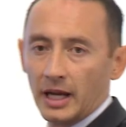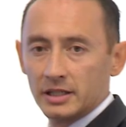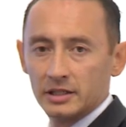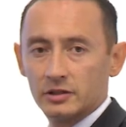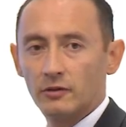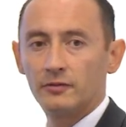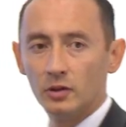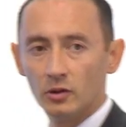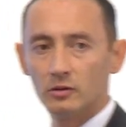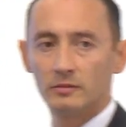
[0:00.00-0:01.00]
basis of
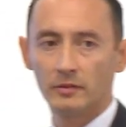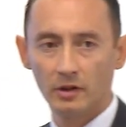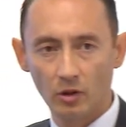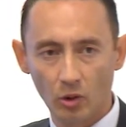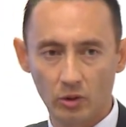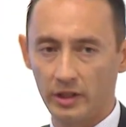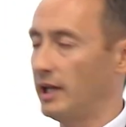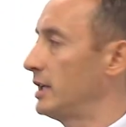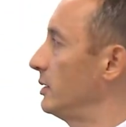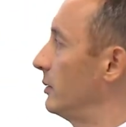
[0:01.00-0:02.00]
your
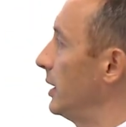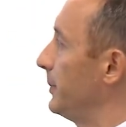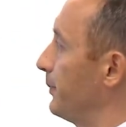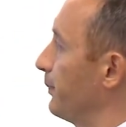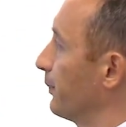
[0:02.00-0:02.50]
audit, as it were.